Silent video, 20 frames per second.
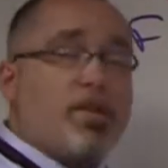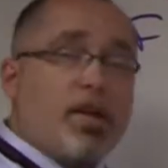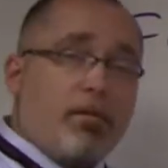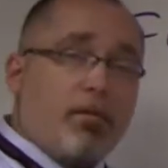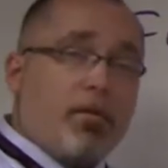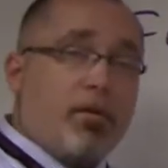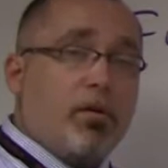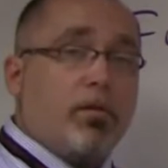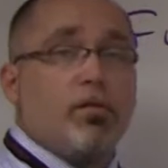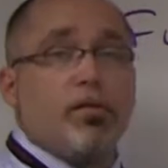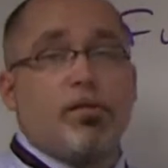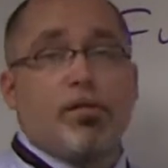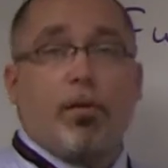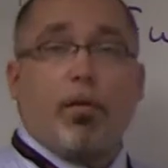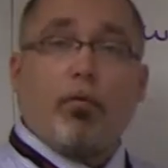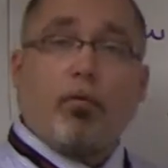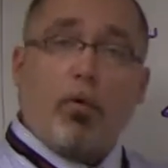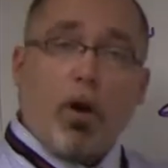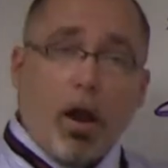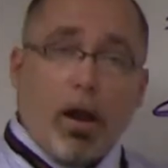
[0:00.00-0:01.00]
7 newtons to
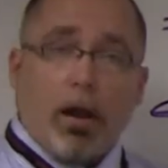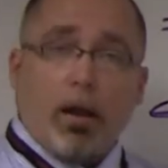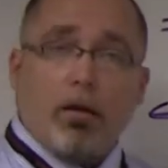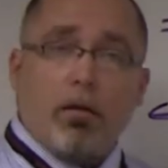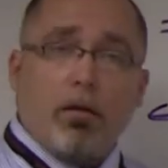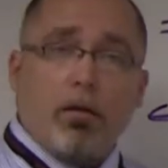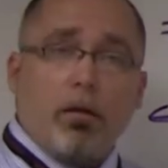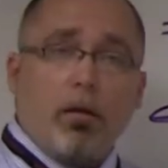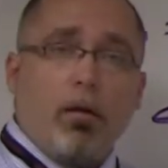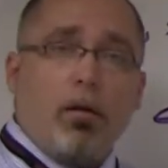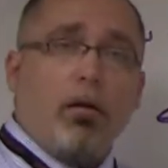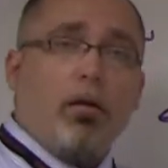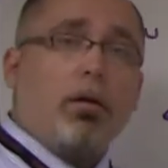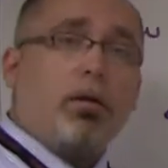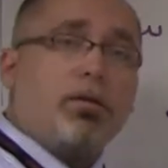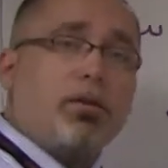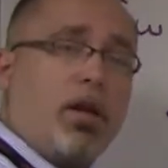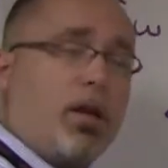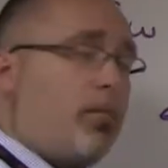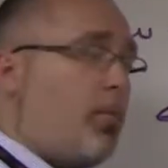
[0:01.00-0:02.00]
the right.
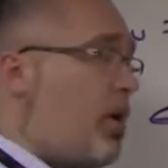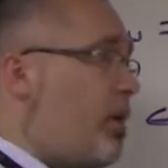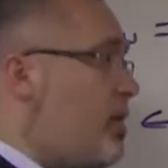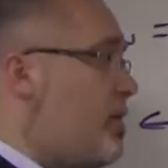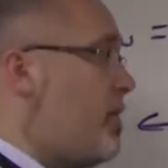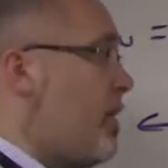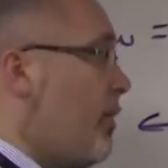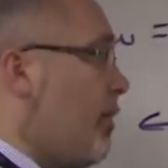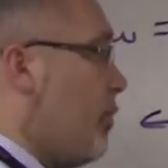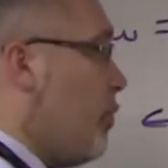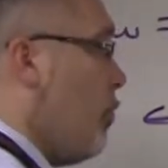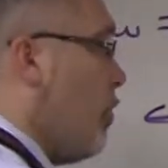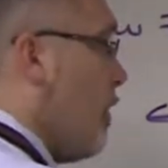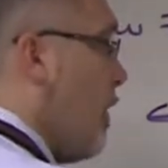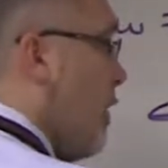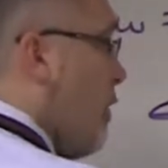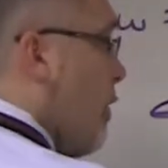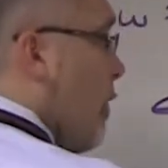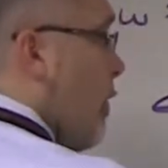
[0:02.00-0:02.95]
10 minus 7 would give